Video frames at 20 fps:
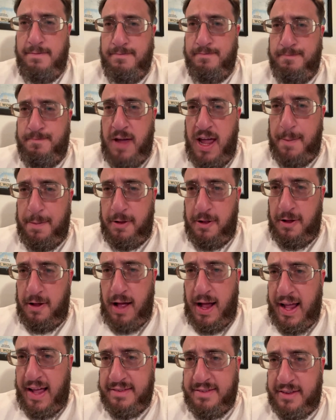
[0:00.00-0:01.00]
People,
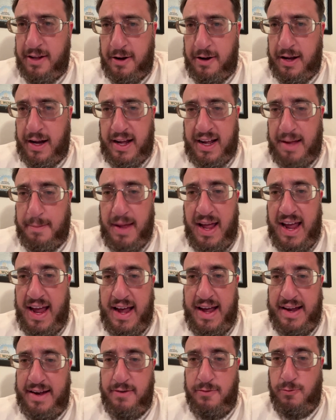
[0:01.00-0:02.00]
I guess they're going to come
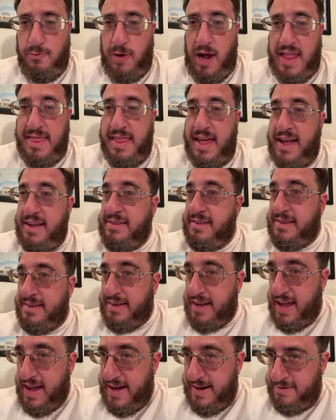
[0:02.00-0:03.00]
in when they
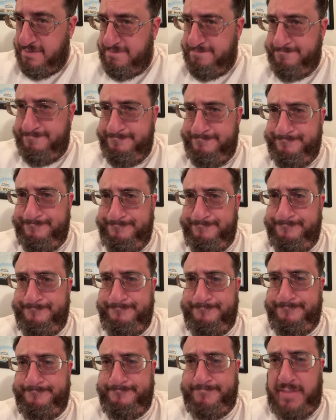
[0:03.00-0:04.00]
see it.
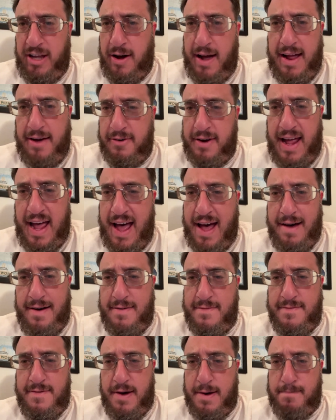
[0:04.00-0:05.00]
I don't
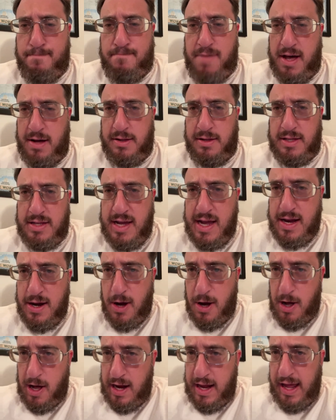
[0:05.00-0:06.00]
have a built-in
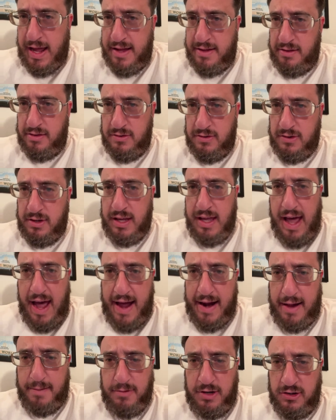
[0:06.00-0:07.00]
audience
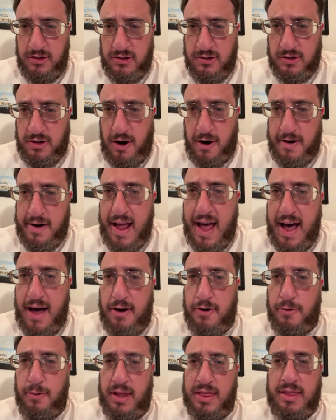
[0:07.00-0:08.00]
yet. I'm just starting
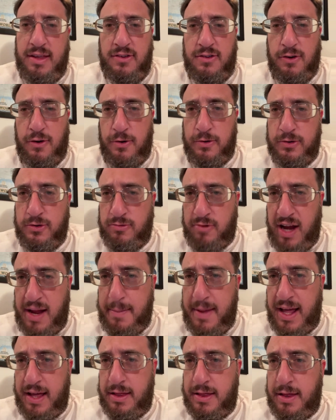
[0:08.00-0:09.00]
out with this whole
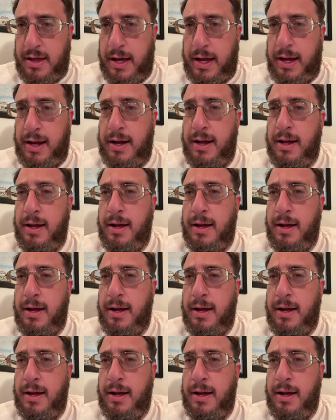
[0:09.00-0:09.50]
streaming thing.